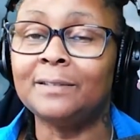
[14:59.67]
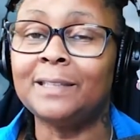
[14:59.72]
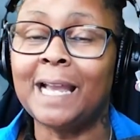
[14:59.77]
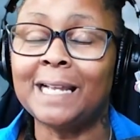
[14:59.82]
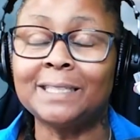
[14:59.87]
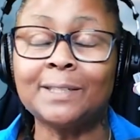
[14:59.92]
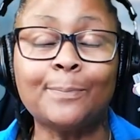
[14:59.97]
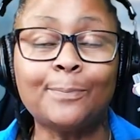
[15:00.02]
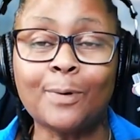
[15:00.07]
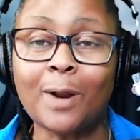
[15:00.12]

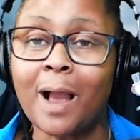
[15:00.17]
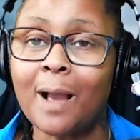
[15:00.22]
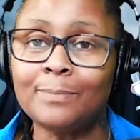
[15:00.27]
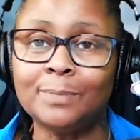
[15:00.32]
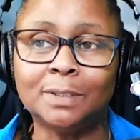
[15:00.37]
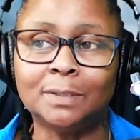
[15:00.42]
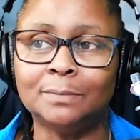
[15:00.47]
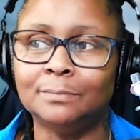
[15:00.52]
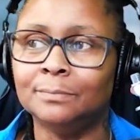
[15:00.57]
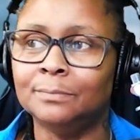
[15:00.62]
that's a
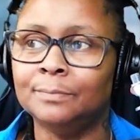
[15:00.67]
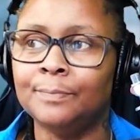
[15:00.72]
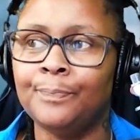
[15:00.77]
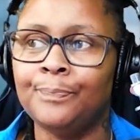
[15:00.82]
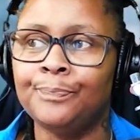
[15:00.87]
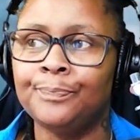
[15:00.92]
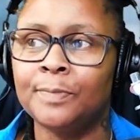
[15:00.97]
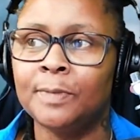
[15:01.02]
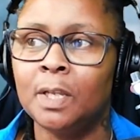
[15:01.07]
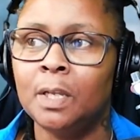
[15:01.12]
problem.
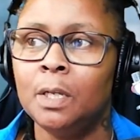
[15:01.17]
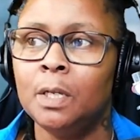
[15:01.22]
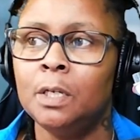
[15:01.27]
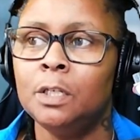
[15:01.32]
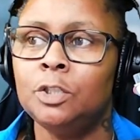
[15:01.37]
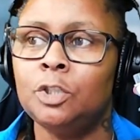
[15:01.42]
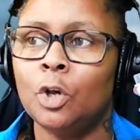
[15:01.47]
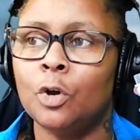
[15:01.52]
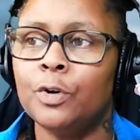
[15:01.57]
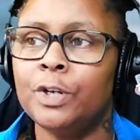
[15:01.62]

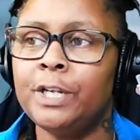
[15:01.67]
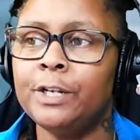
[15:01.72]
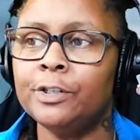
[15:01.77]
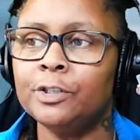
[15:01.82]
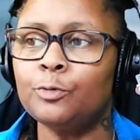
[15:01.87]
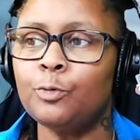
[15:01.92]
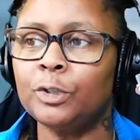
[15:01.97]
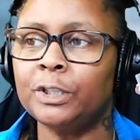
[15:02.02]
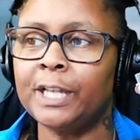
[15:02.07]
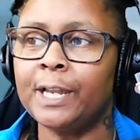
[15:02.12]
So
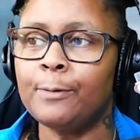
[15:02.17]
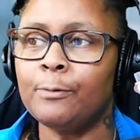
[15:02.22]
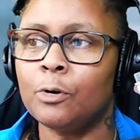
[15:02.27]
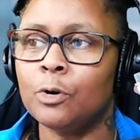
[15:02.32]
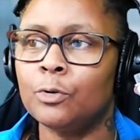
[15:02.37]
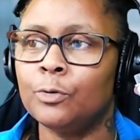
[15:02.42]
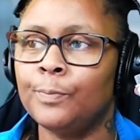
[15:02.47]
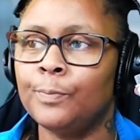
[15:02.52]
here's what they